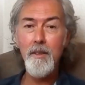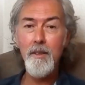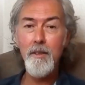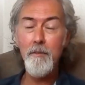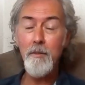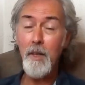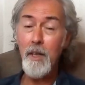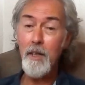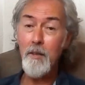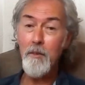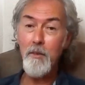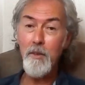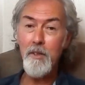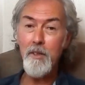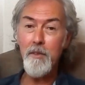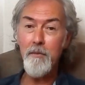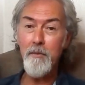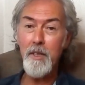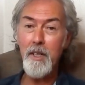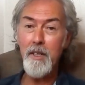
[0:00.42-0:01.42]
For hundreds
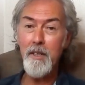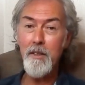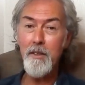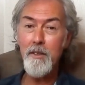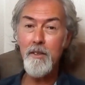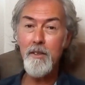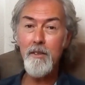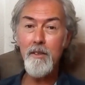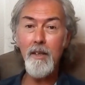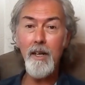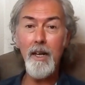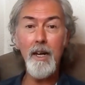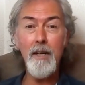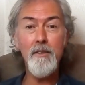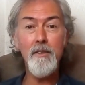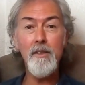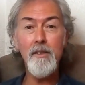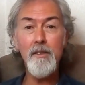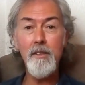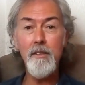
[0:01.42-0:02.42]
of years,
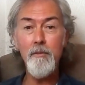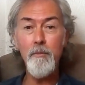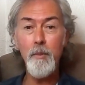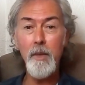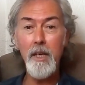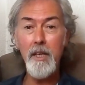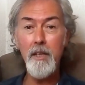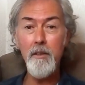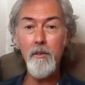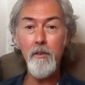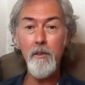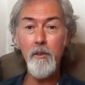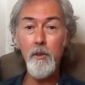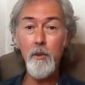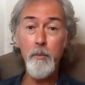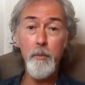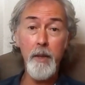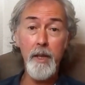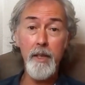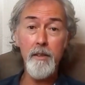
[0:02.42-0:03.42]
artists have made
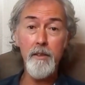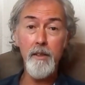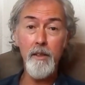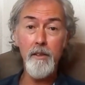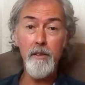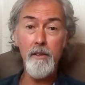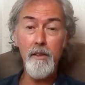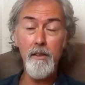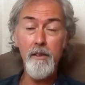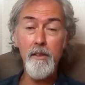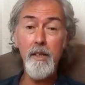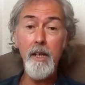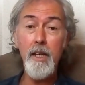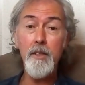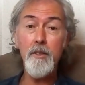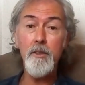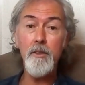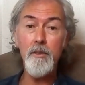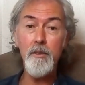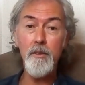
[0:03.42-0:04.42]
nude paintings and
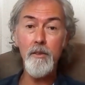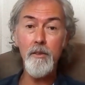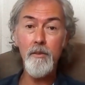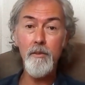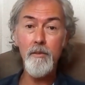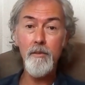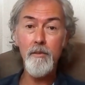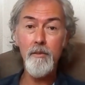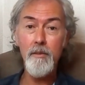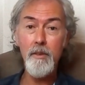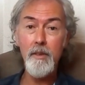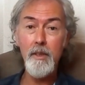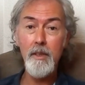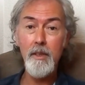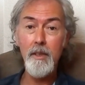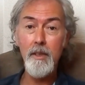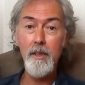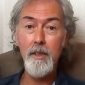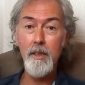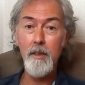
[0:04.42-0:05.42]
statues.
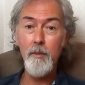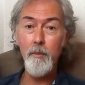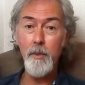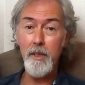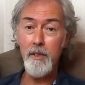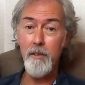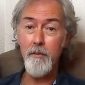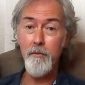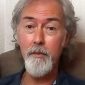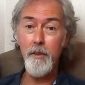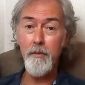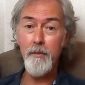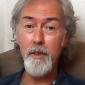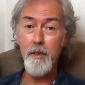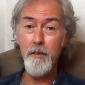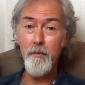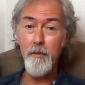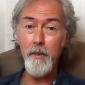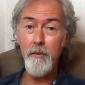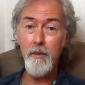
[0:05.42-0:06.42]
But in
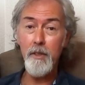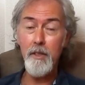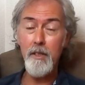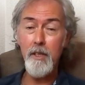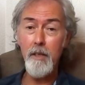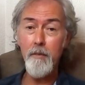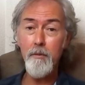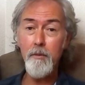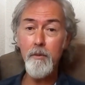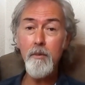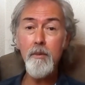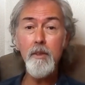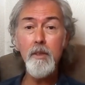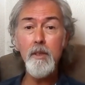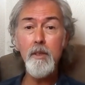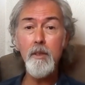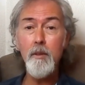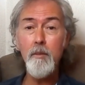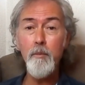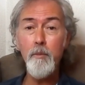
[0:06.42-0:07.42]
1557,
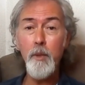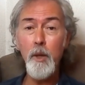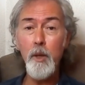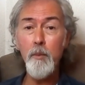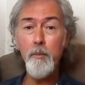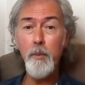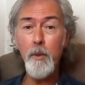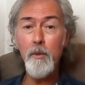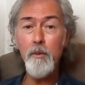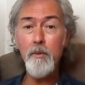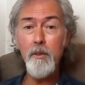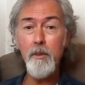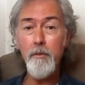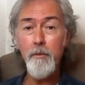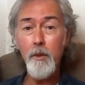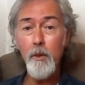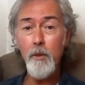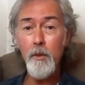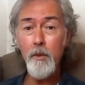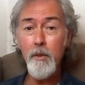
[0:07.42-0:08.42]
Pope Paul
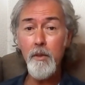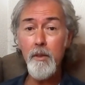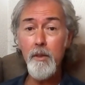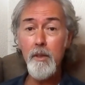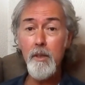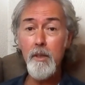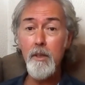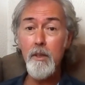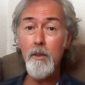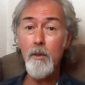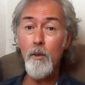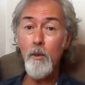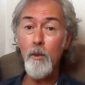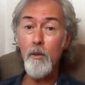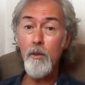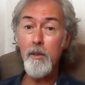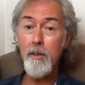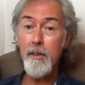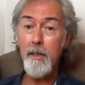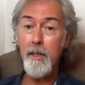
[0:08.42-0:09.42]
IV
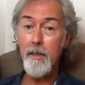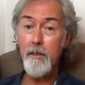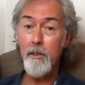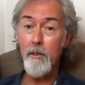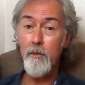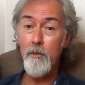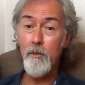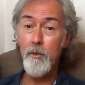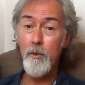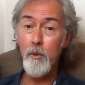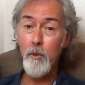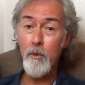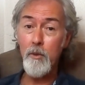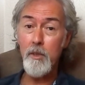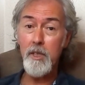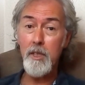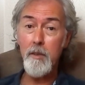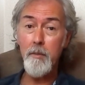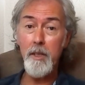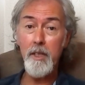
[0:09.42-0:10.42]
ordered that the
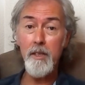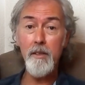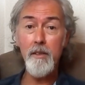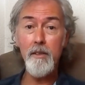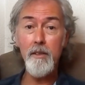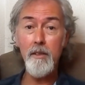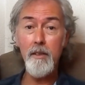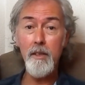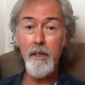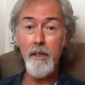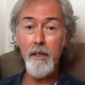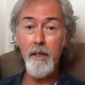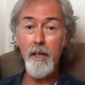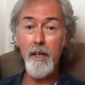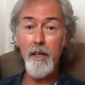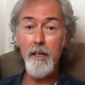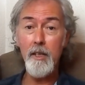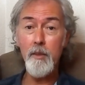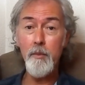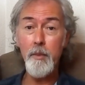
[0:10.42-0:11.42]
naughty bits in
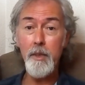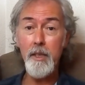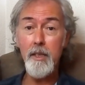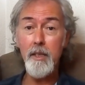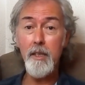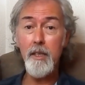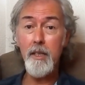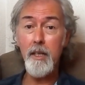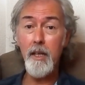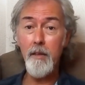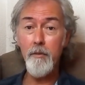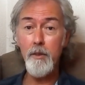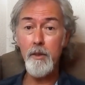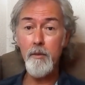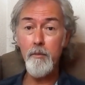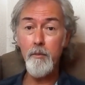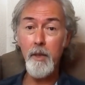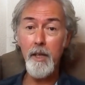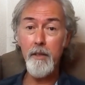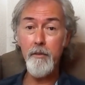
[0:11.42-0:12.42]
art be
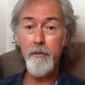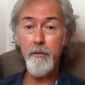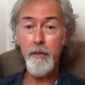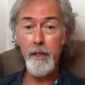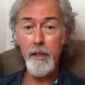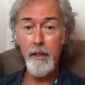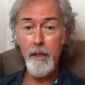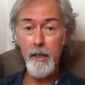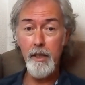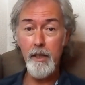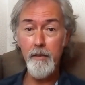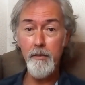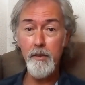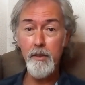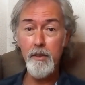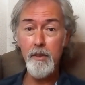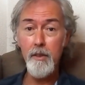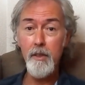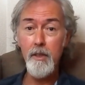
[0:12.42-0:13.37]
covered by fig leaves,